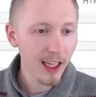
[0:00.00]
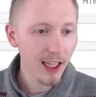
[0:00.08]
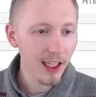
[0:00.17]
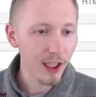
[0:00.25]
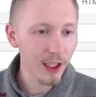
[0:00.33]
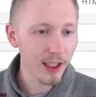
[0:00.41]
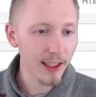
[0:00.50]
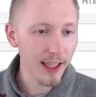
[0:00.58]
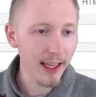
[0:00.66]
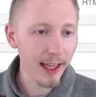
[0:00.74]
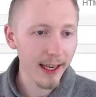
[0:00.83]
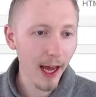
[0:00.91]
you can
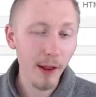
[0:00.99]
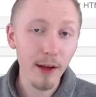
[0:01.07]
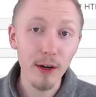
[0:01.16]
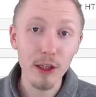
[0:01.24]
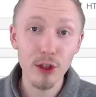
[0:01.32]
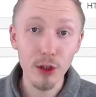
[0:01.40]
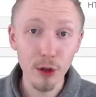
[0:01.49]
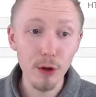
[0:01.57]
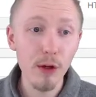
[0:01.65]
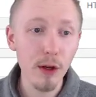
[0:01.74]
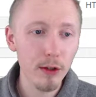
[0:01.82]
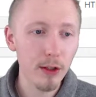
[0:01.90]
see that now there are two
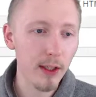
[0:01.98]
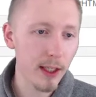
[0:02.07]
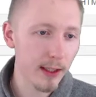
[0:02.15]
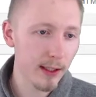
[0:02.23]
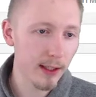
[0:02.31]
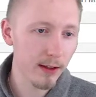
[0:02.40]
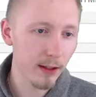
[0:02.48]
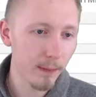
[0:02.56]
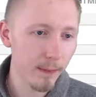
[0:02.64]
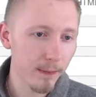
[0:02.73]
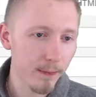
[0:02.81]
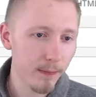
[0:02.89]
users in the
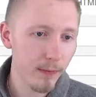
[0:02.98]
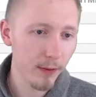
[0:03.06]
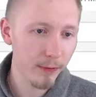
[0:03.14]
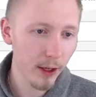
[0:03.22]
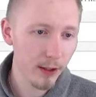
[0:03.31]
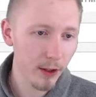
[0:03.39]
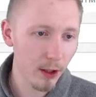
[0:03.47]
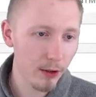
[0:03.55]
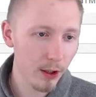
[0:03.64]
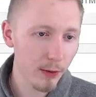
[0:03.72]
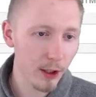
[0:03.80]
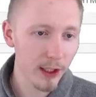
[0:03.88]
system. The first
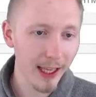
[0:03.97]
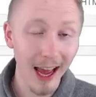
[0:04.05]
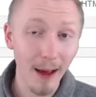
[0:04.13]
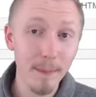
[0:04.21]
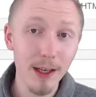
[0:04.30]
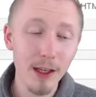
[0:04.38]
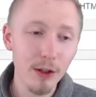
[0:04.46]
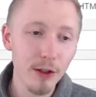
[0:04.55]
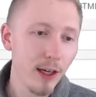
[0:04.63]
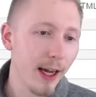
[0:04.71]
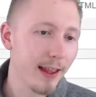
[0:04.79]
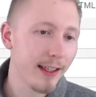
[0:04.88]
user, which is the admin
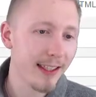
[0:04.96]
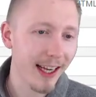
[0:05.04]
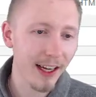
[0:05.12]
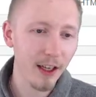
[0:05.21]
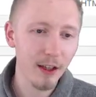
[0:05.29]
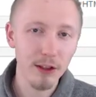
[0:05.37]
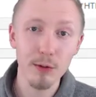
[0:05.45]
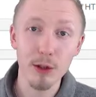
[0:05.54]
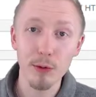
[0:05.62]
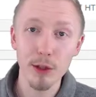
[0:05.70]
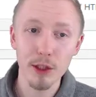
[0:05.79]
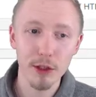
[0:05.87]
user, and the second user,
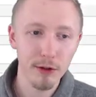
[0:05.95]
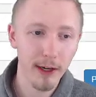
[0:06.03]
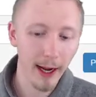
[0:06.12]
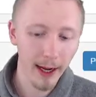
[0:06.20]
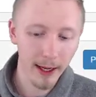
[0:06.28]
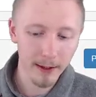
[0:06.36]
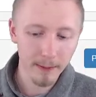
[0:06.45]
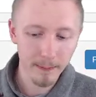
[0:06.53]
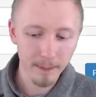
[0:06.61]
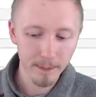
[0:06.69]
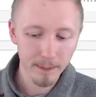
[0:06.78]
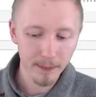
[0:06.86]
which we just created.
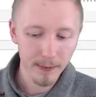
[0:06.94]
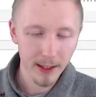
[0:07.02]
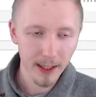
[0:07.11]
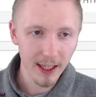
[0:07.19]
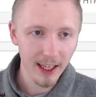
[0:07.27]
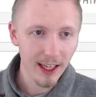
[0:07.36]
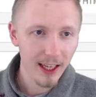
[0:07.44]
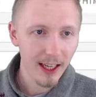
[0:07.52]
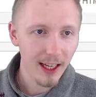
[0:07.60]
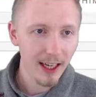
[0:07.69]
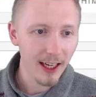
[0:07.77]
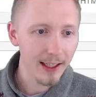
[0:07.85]

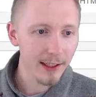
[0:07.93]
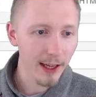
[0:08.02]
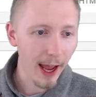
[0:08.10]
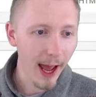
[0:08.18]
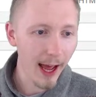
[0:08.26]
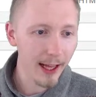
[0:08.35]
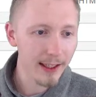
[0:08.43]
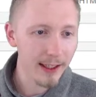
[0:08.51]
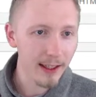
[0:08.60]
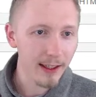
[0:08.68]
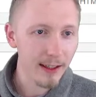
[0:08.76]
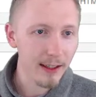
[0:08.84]
Let's add
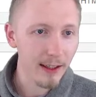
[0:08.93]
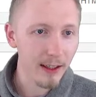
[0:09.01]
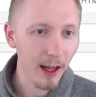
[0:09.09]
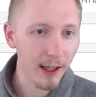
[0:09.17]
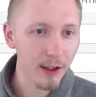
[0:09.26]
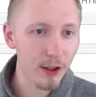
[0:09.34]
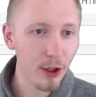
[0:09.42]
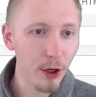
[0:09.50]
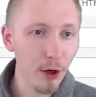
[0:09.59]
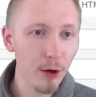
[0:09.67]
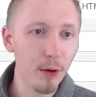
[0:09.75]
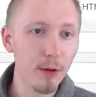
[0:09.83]
a
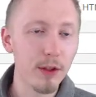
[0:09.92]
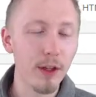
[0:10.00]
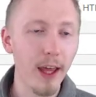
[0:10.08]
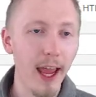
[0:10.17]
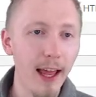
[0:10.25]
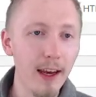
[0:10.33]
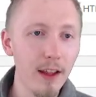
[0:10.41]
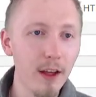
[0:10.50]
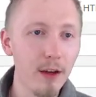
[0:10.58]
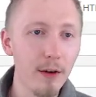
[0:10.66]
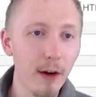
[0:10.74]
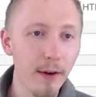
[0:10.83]
2 to the end of
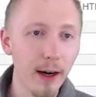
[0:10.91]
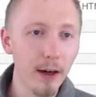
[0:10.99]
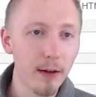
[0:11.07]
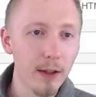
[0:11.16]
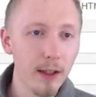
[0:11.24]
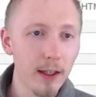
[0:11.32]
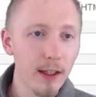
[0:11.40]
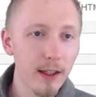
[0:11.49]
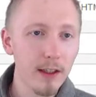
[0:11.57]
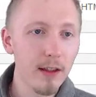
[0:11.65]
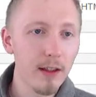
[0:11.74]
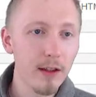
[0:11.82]
the URL
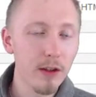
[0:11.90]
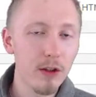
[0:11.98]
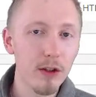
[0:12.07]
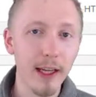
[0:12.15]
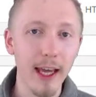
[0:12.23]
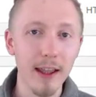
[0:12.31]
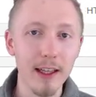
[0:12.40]
to get the